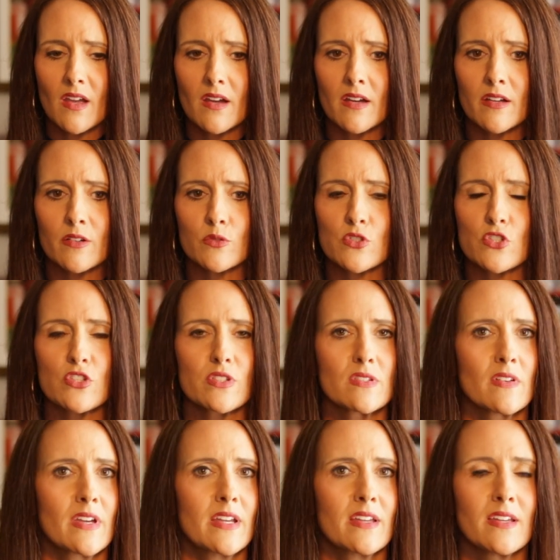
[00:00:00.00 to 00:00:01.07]
I was just
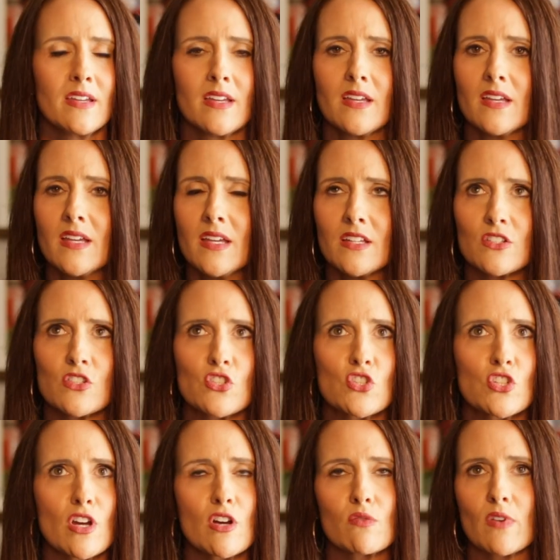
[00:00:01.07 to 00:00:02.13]
like, just
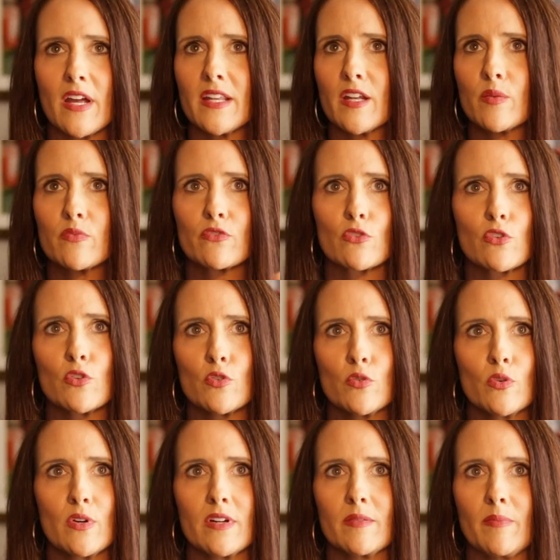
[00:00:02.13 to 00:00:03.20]
shot right up
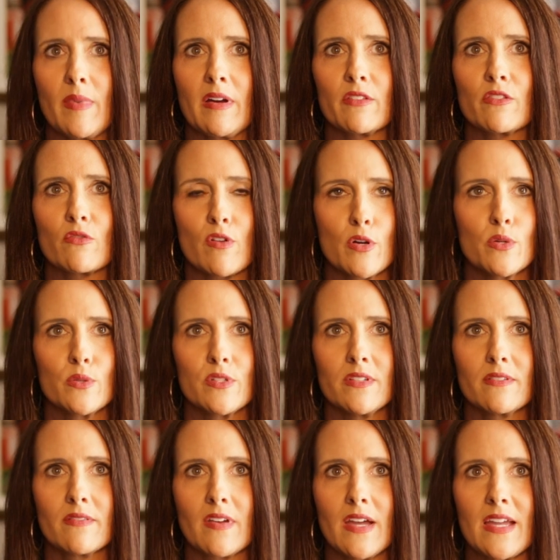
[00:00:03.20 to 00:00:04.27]
through my throat.
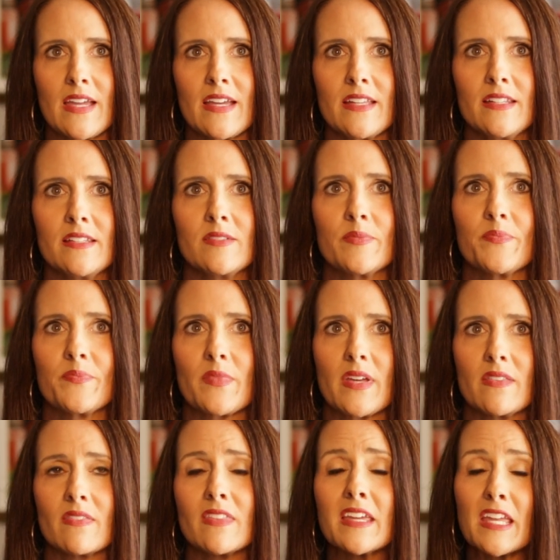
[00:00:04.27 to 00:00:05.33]
And
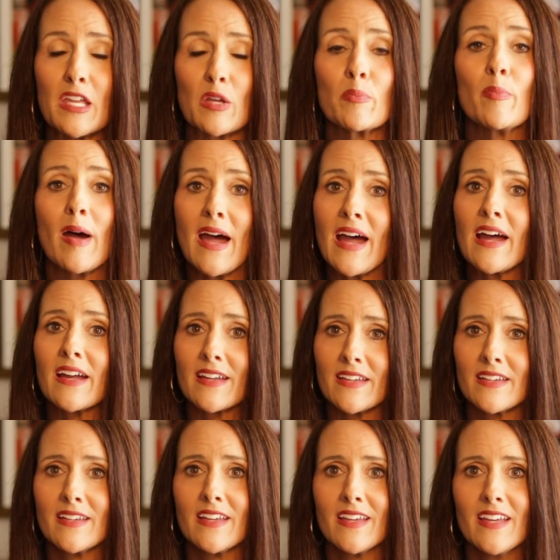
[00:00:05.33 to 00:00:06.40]
thinking
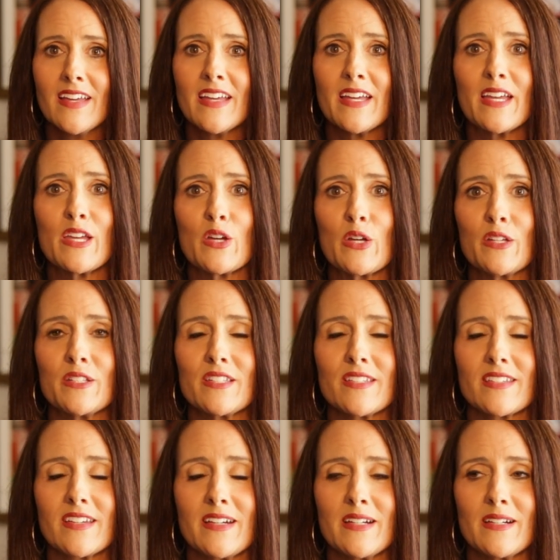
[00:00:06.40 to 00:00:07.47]
back,
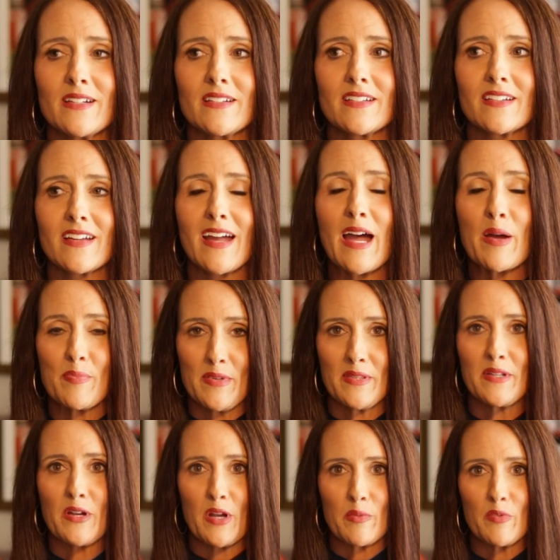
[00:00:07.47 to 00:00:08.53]
it happened
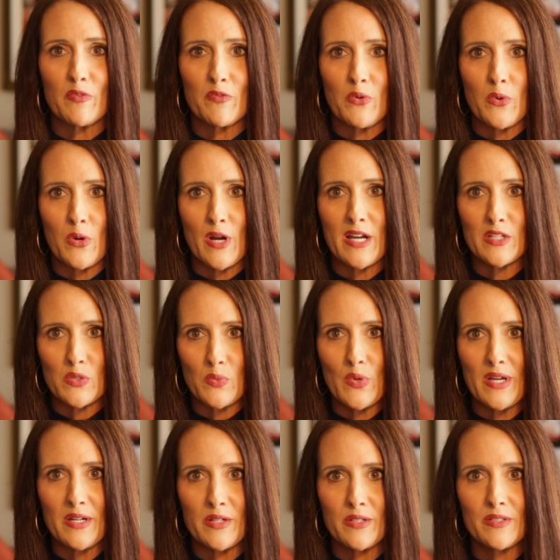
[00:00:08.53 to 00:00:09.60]
the night before as
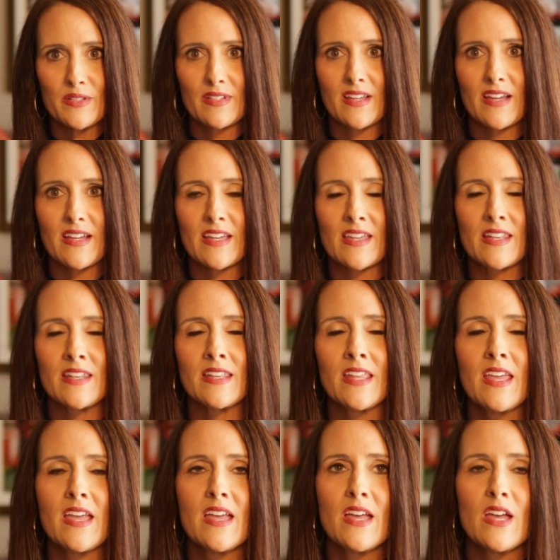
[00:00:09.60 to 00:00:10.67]
well. And
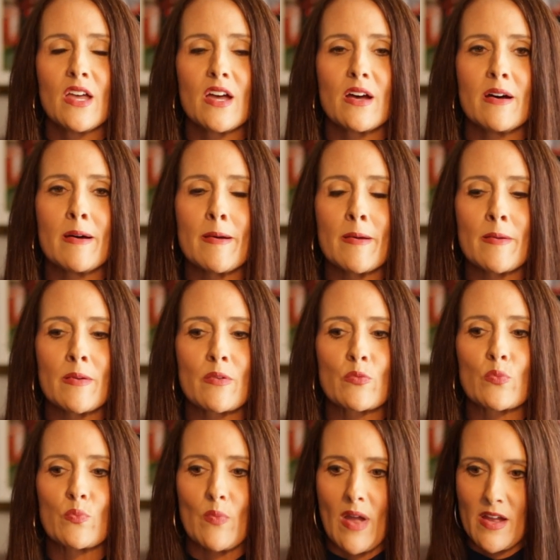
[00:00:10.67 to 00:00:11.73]
I
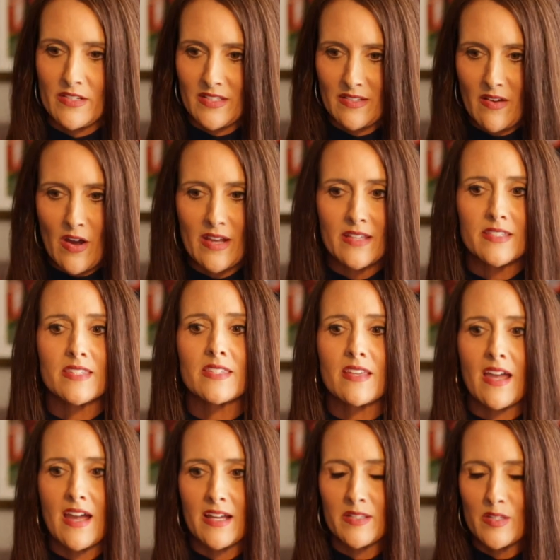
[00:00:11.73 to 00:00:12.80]

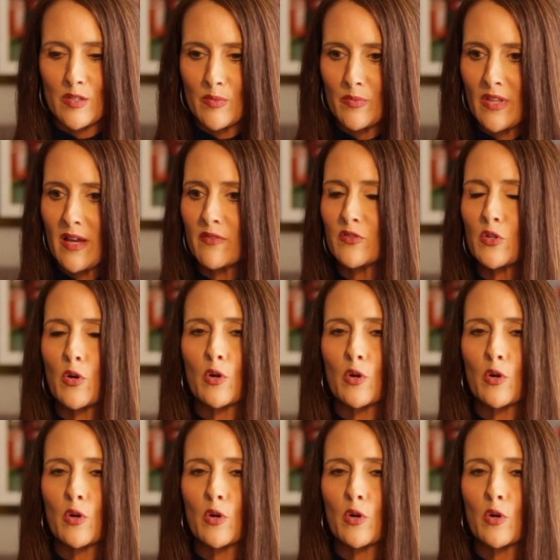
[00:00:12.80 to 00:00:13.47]
had some left